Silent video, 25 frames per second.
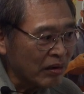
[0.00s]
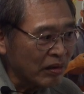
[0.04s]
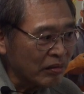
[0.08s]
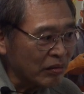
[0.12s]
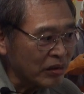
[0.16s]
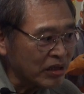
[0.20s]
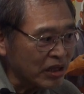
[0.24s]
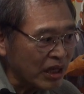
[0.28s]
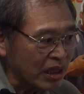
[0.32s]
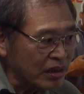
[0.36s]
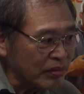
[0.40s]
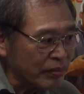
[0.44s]

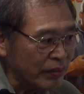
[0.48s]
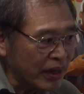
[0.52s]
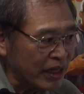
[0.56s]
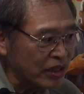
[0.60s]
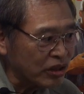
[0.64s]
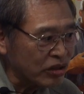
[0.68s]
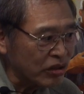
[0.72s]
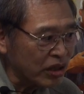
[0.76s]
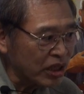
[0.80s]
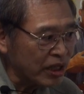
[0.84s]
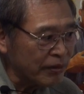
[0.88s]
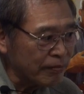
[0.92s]
which has
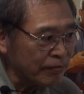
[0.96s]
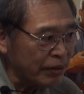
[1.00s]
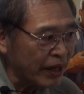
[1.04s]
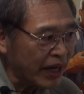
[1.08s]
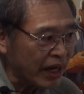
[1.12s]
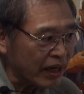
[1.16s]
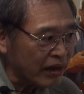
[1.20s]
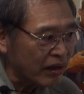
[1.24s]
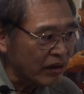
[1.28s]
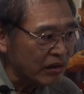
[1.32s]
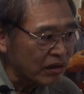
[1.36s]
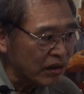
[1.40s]
major
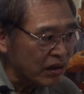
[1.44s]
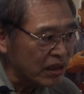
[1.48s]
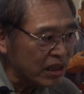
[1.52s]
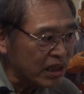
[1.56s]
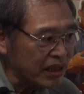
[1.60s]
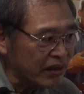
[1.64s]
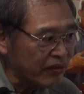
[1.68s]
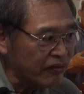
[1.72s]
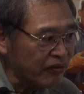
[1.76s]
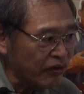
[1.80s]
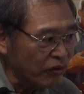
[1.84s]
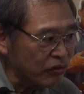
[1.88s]
impact on the
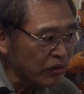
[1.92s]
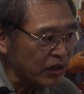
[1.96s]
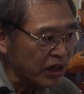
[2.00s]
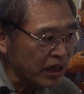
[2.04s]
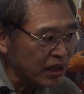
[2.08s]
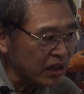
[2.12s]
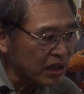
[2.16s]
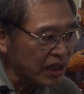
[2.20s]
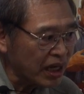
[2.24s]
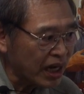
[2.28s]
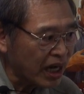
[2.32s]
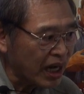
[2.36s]
E
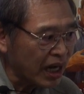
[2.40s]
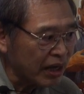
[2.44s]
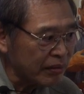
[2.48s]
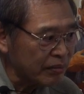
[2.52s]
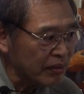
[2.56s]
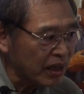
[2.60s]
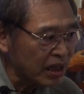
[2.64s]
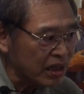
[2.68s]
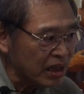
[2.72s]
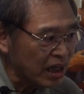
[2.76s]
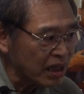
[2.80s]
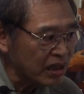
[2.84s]
folding
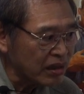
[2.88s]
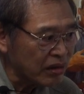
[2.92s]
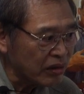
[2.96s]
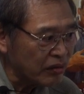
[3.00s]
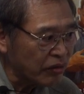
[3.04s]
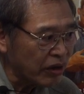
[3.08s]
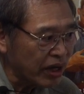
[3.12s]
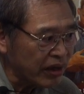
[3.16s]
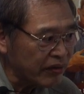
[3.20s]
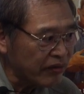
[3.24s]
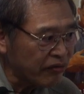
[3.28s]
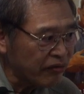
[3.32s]
time and then the
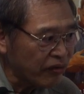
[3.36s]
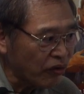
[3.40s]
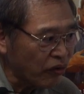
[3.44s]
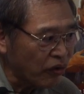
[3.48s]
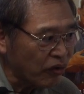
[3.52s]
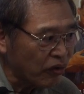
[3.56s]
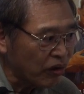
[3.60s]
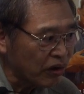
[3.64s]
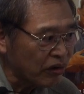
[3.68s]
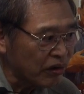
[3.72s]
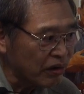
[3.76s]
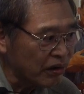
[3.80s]

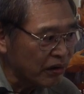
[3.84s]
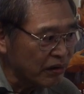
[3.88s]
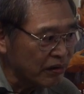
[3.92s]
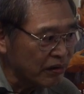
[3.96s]
rainfall.